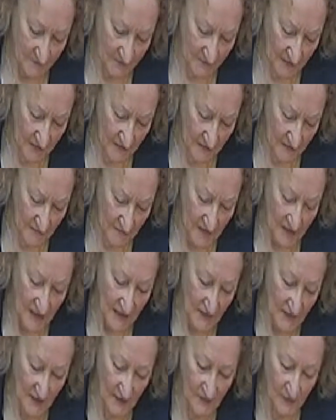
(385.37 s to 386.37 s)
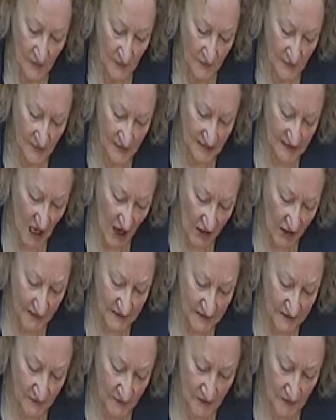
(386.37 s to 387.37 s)
the
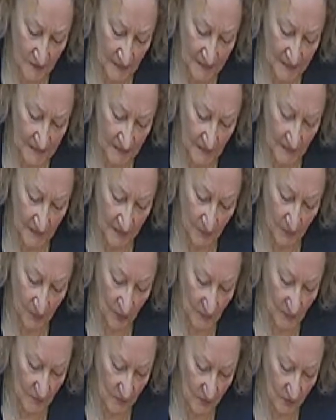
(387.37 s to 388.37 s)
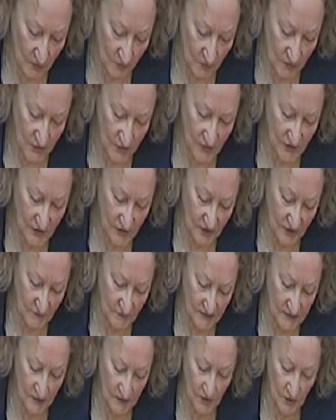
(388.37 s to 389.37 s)
targets are underpinned by an employment model which
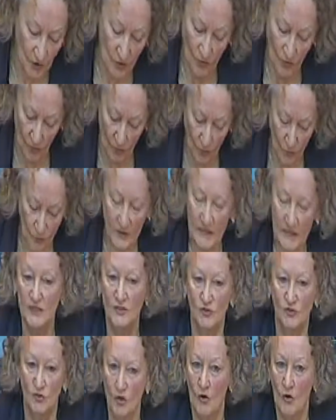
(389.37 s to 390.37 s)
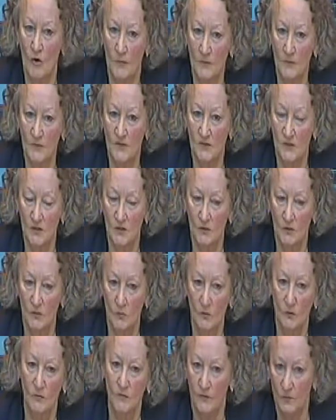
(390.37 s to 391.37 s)
assumes that all these jobs
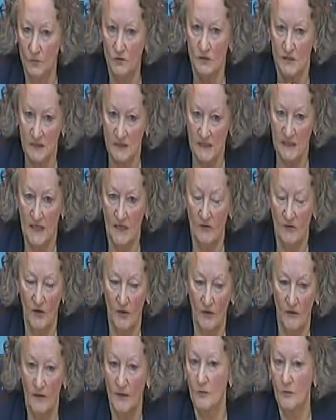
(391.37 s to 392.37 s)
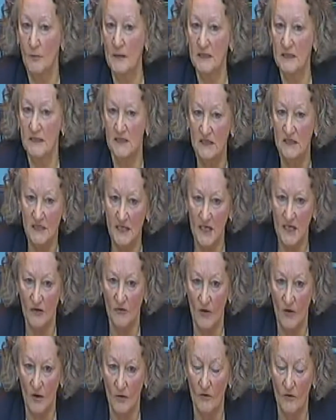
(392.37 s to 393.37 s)
will fall to zero. There will be
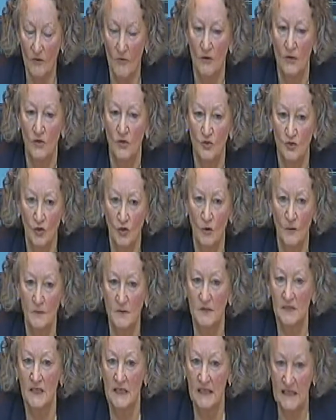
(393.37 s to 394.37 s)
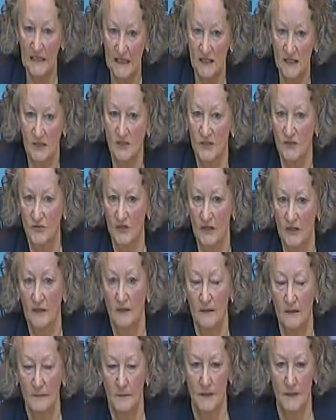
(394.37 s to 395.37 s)
0 jobs in industry
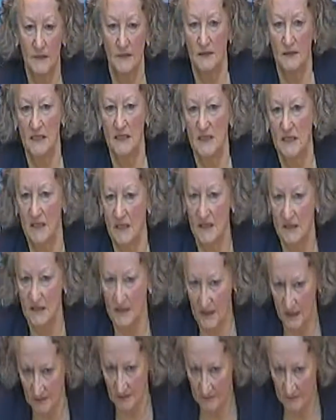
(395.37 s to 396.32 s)
by 2060.